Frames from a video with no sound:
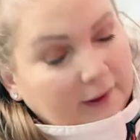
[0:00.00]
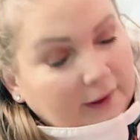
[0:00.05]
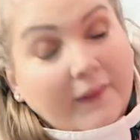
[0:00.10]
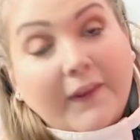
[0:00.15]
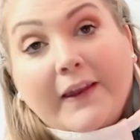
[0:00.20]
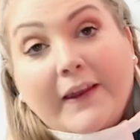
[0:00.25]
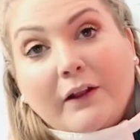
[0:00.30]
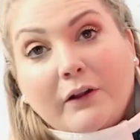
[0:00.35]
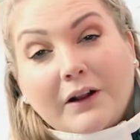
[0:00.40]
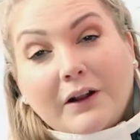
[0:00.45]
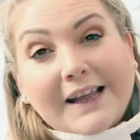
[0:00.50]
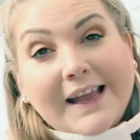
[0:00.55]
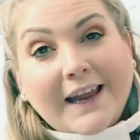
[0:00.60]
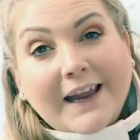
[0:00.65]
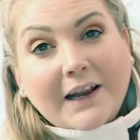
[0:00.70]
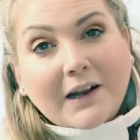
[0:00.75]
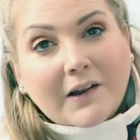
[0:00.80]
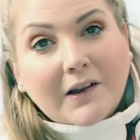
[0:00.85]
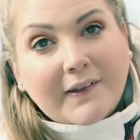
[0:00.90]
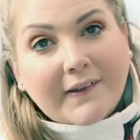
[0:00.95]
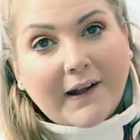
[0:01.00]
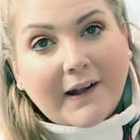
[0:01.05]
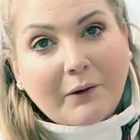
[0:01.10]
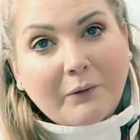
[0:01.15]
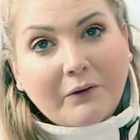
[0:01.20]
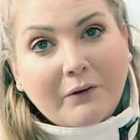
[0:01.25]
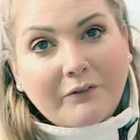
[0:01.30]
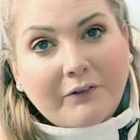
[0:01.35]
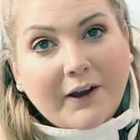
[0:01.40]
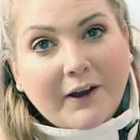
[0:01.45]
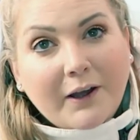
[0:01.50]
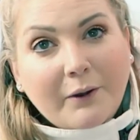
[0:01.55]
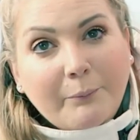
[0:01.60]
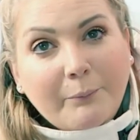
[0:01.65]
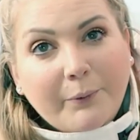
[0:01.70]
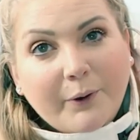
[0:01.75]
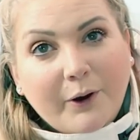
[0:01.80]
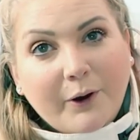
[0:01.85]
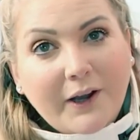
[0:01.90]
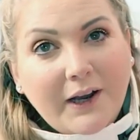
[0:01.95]
get the little kinks out of
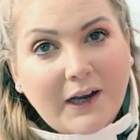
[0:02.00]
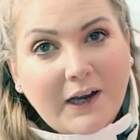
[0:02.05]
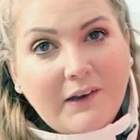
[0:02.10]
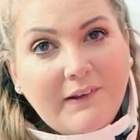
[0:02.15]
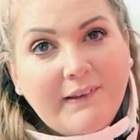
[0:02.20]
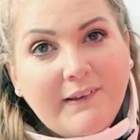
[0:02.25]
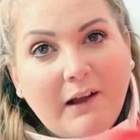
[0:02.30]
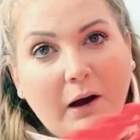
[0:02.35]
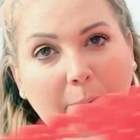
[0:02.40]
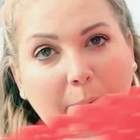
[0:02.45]
it. But it's